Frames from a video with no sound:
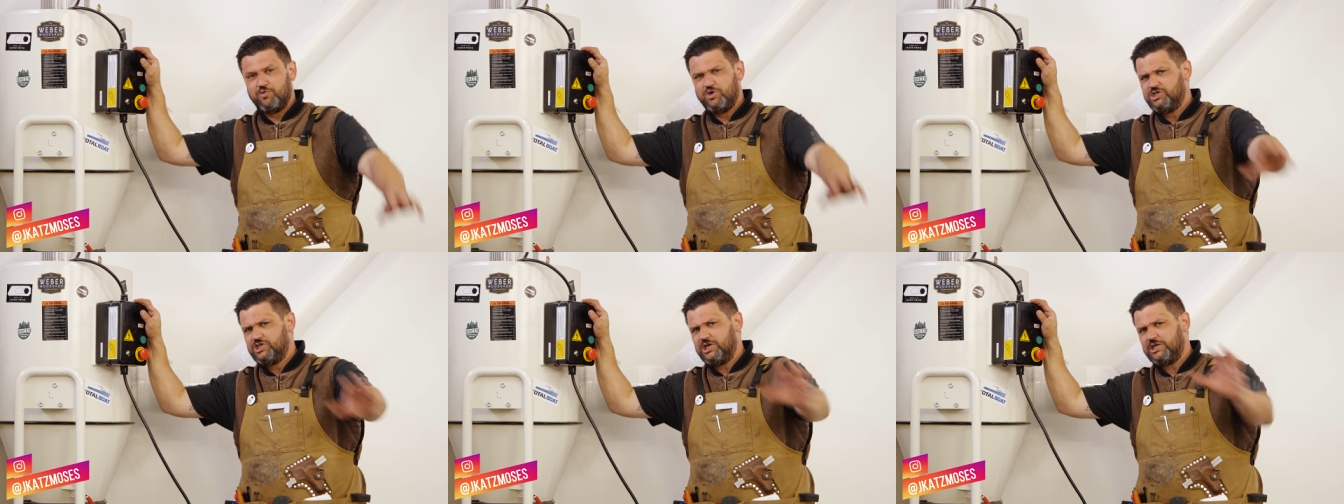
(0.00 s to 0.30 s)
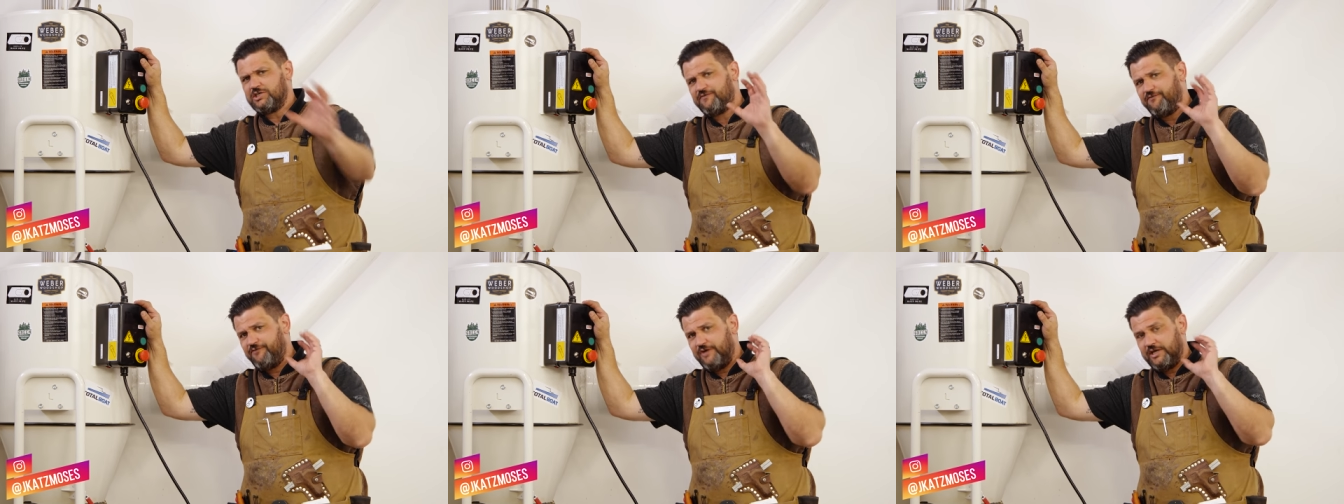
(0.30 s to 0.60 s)
We
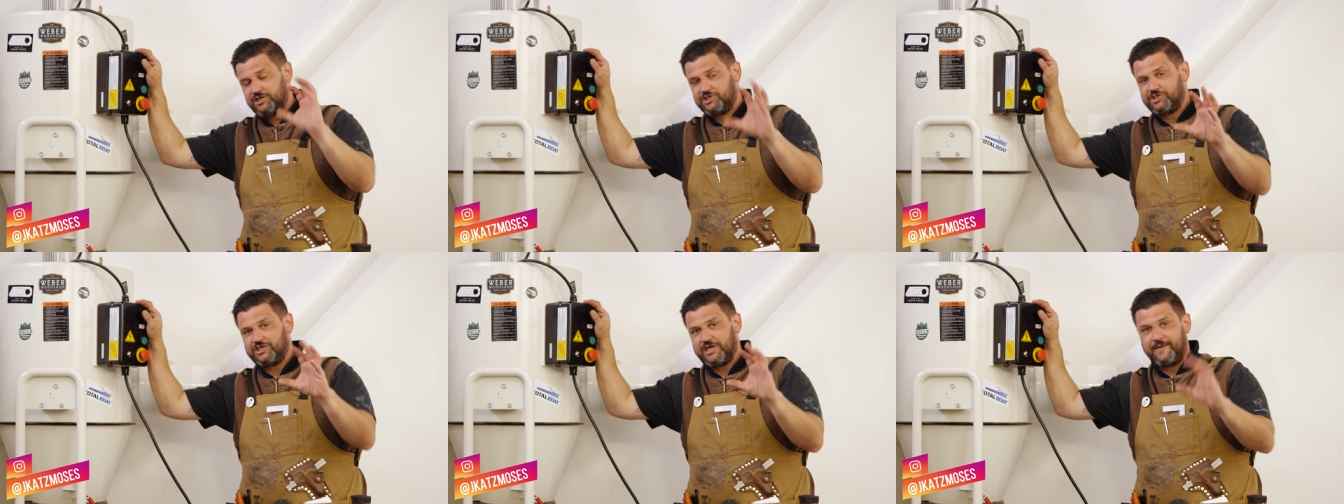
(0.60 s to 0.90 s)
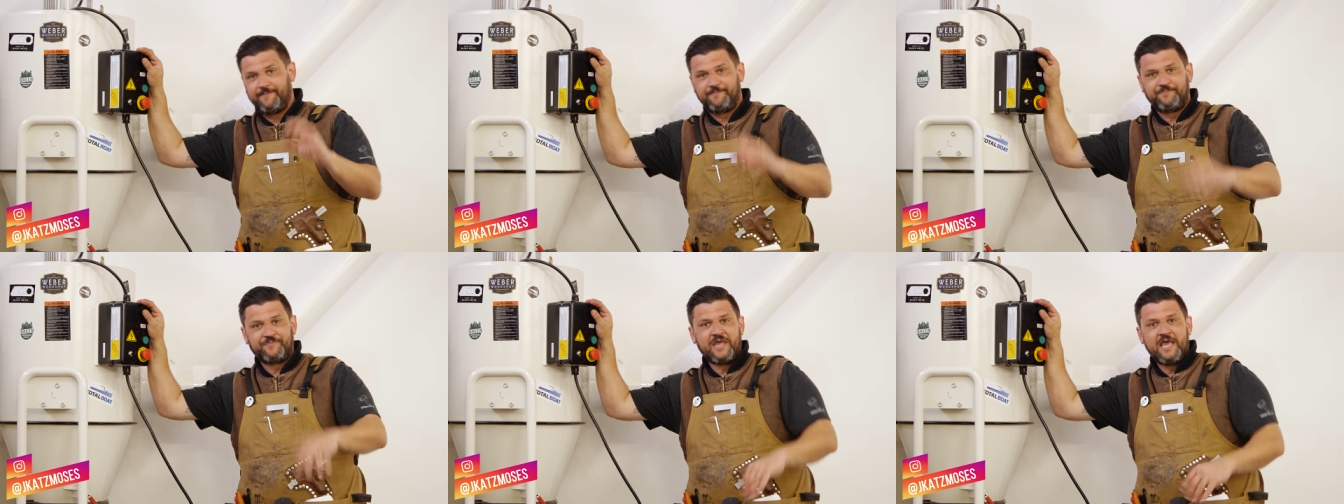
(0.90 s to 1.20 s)
just finished
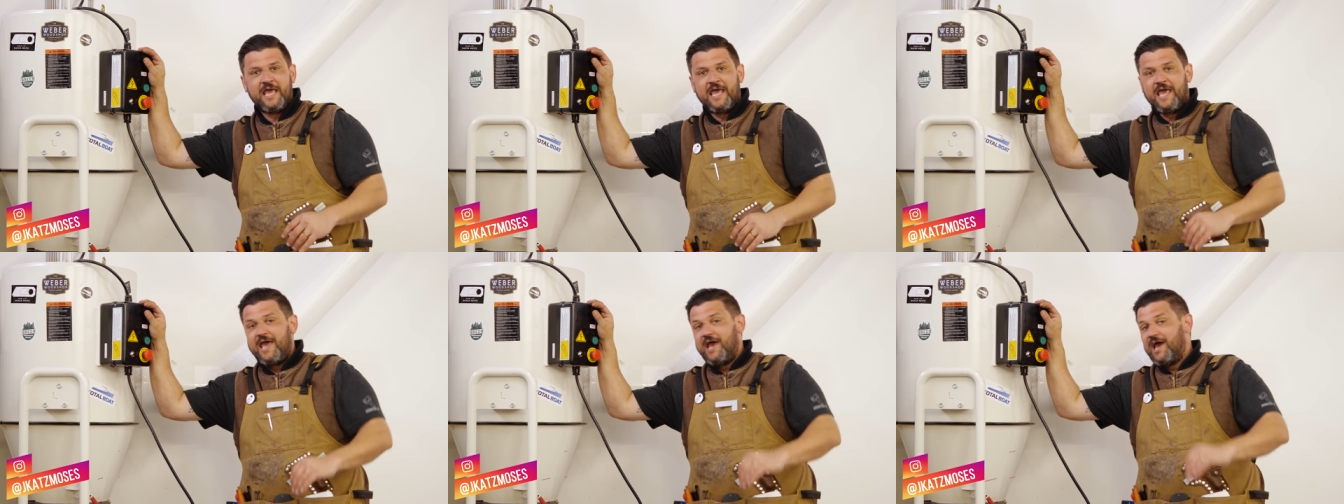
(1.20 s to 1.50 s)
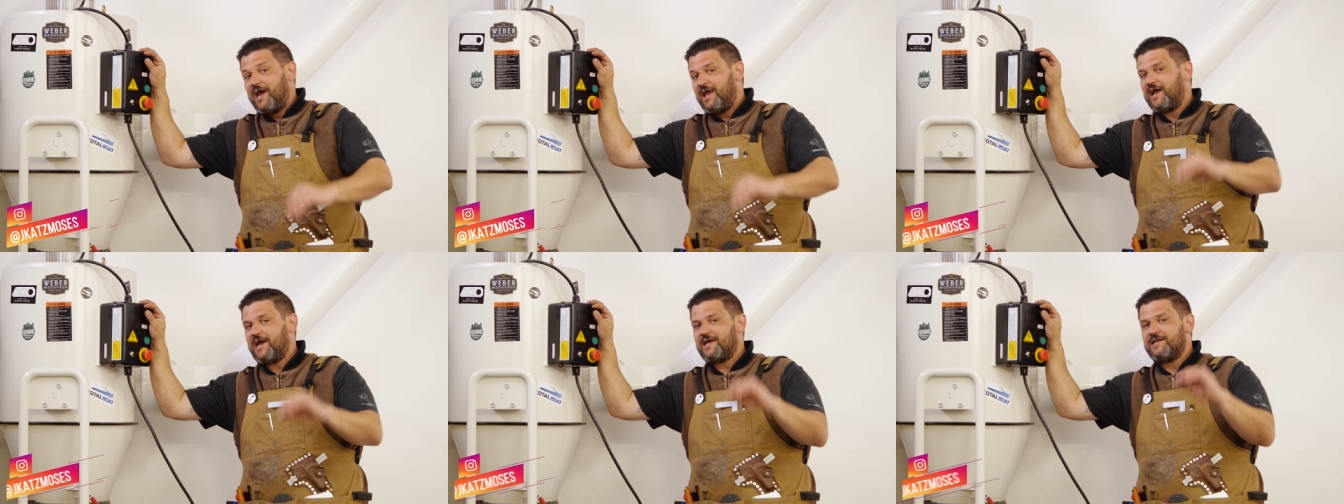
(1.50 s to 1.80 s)
it,
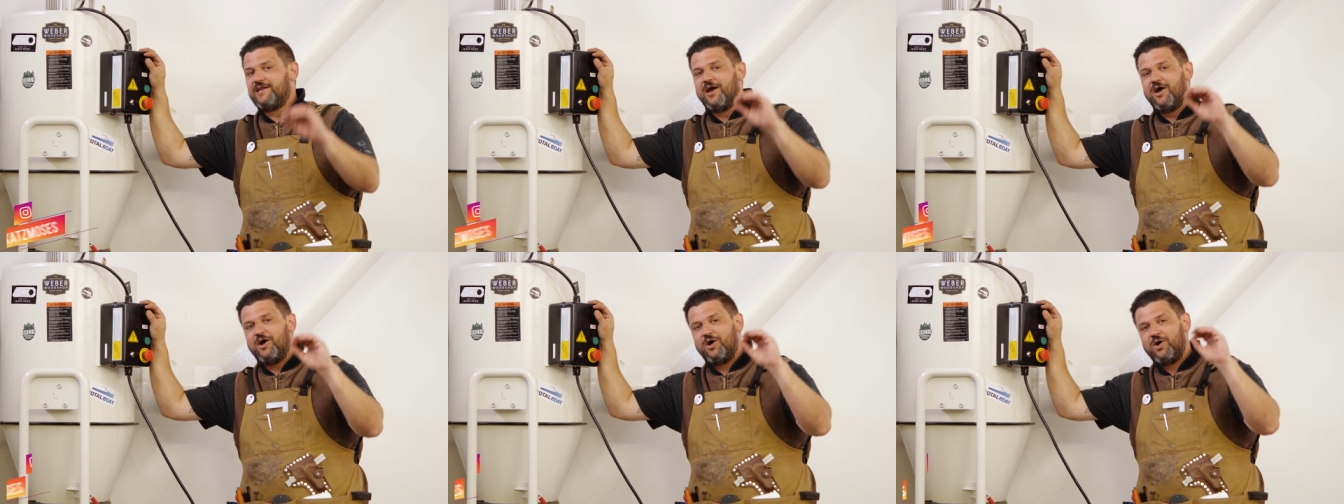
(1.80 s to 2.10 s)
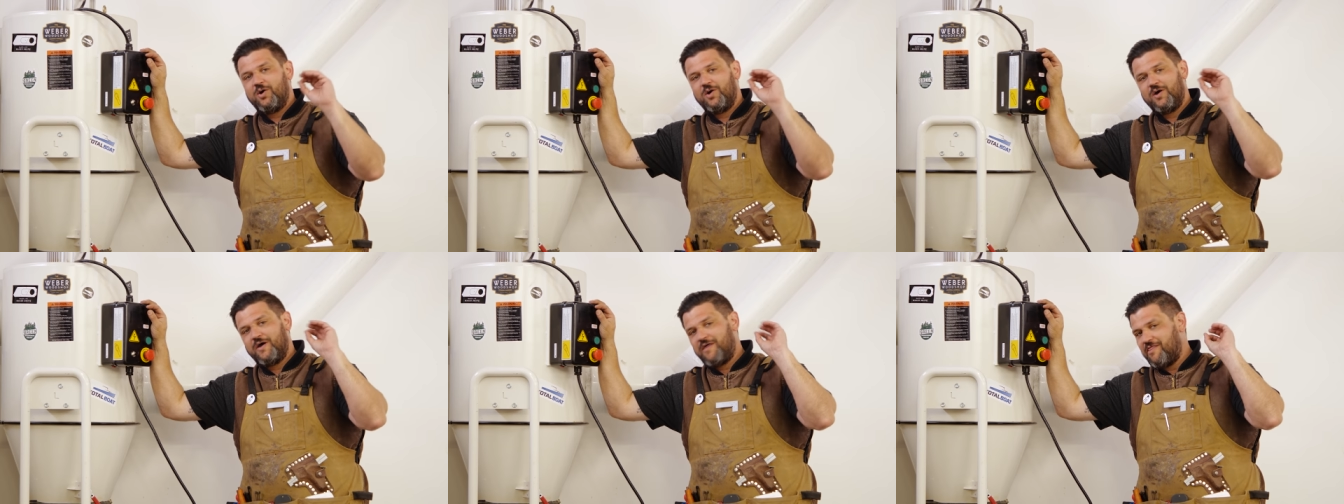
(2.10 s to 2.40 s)
and I
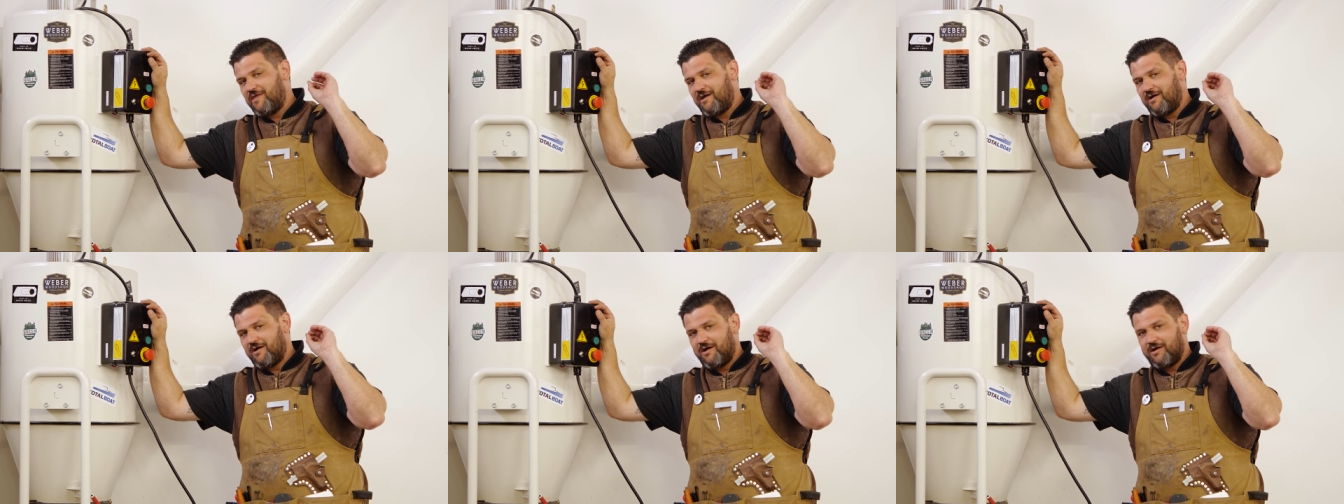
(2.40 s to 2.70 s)
know there